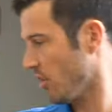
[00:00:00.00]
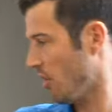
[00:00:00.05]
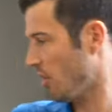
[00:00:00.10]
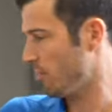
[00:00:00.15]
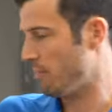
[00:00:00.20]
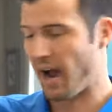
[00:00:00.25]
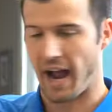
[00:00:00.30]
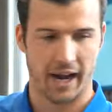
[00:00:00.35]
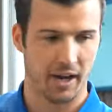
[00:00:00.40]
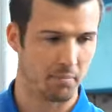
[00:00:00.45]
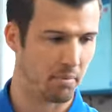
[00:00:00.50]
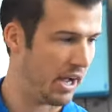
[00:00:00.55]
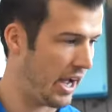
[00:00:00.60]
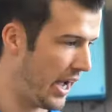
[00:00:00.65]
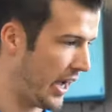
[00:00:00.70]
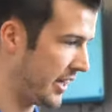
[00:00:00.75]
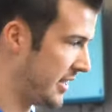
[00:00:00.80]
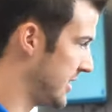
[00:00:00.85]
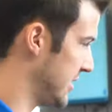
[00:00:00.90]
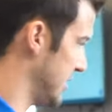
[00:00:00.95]
all
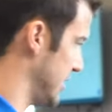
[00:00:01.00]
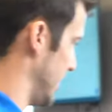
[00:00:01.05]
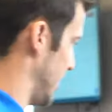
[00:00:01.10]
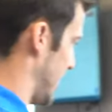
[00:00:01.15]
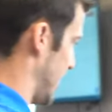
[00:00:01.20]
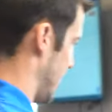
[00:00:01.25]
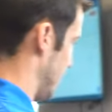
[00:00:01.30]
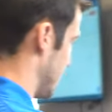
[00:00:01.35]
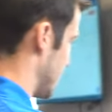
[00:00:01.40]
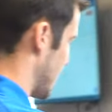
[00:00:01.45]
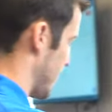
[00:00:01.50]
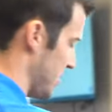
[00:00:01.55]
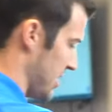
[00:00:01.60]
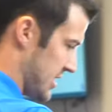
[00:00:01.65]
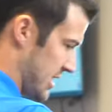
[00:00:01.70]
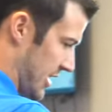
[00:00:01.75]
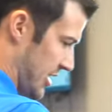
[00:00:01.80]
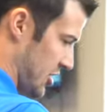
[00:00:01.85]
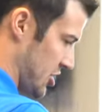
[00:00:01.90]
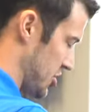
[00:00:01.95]
backpacks. Some of
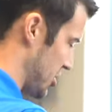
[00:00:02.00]
this I can